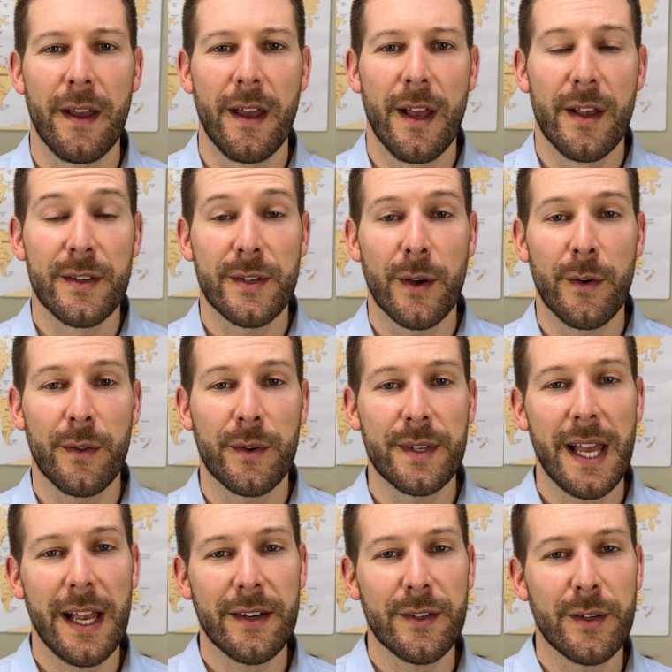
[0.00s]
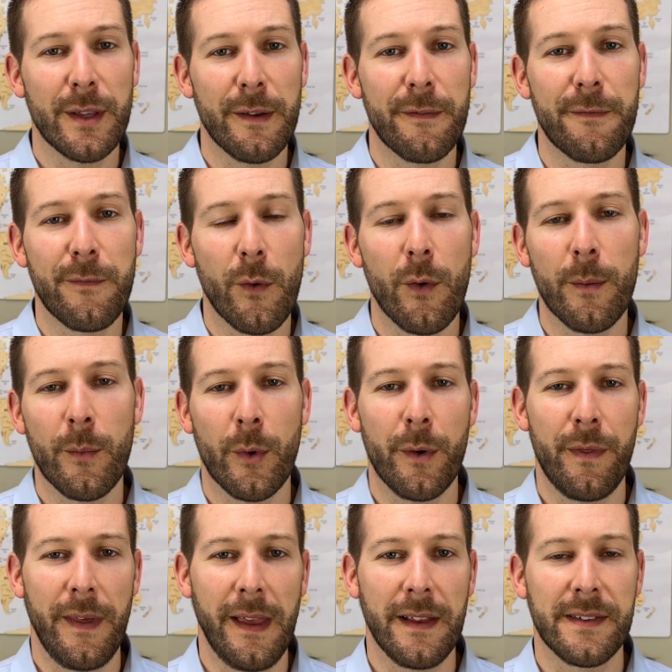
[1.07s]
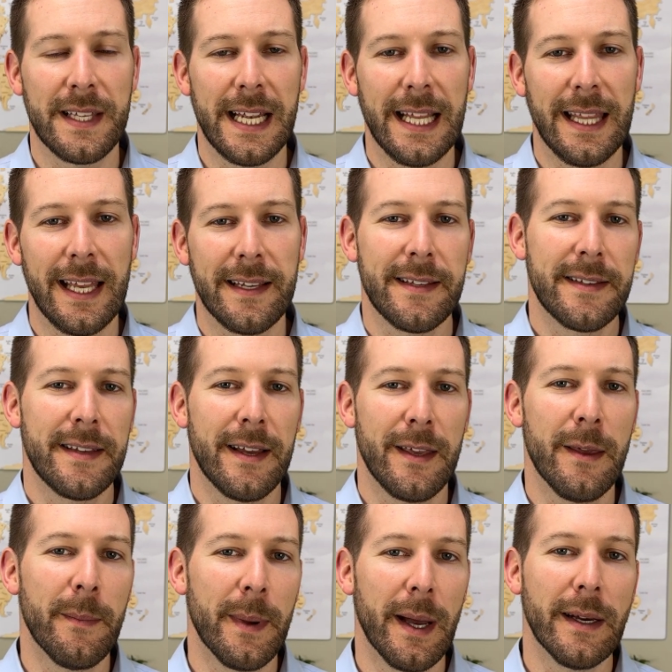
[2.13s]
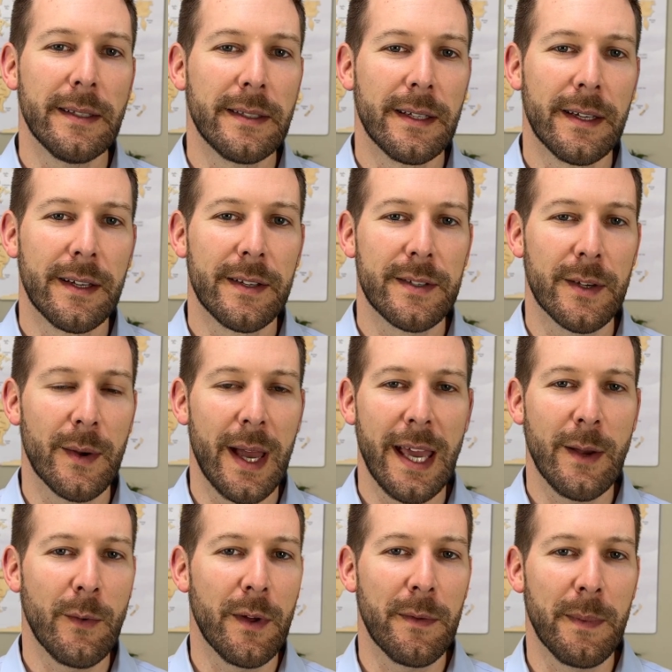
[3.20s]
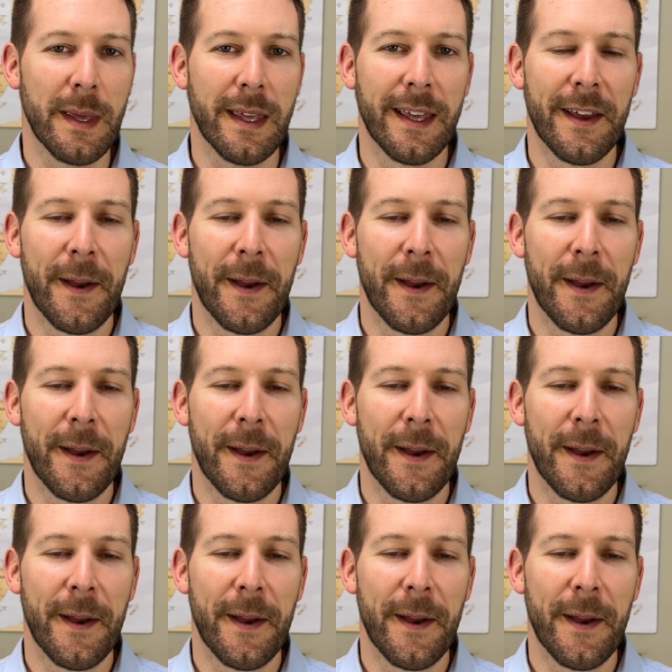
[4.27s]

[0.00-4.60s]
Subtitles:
So there's actually four more things that I'd like to tell you about. So hang with me.